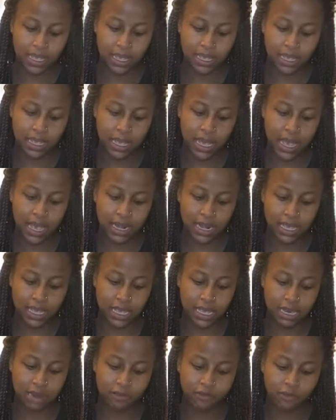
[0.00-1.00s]
kind of
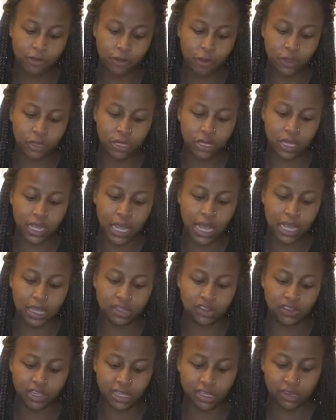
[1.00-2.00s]
careful
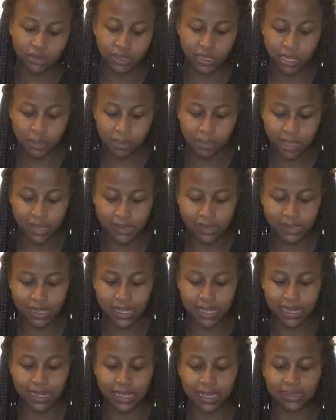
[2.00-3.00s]
and gentle with your
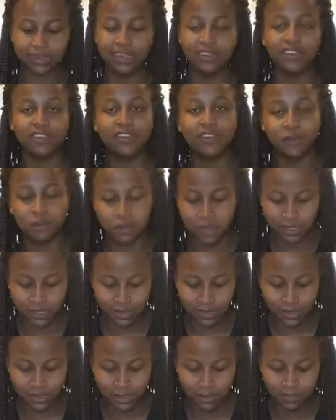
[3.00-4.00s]
mixing because I just spilled
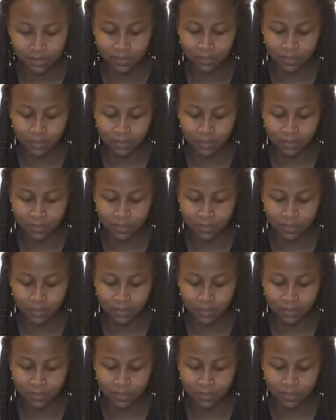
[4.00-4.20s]
some.